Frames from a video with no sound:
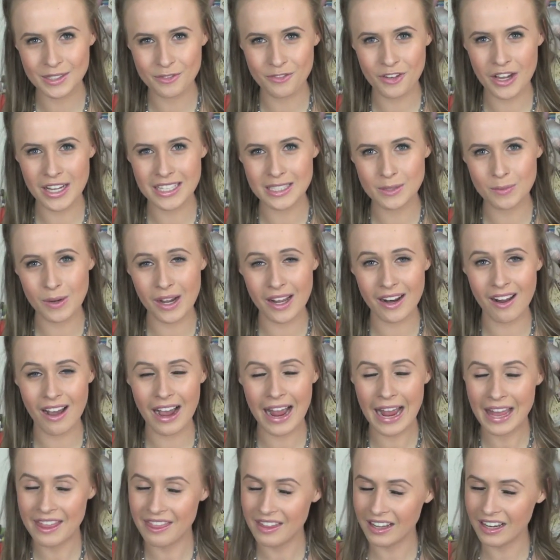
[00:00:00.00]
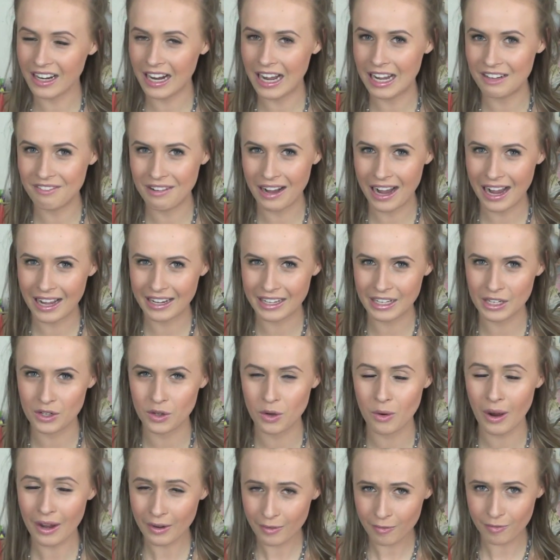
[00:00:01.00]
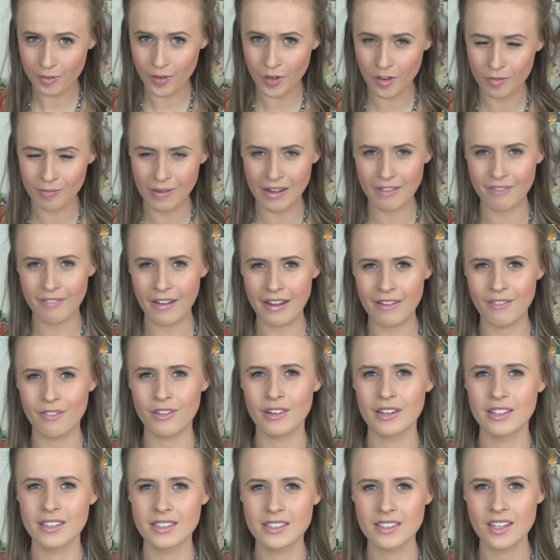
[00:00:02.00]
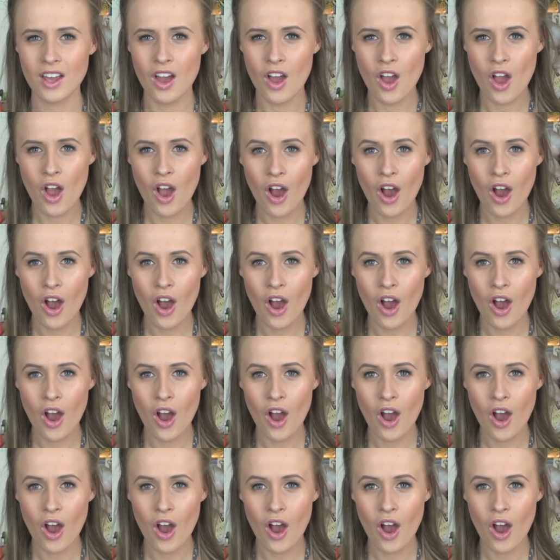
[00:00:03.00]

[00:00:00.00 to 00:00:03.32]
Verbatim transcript: The first one I think I have had in quite a few of my favourites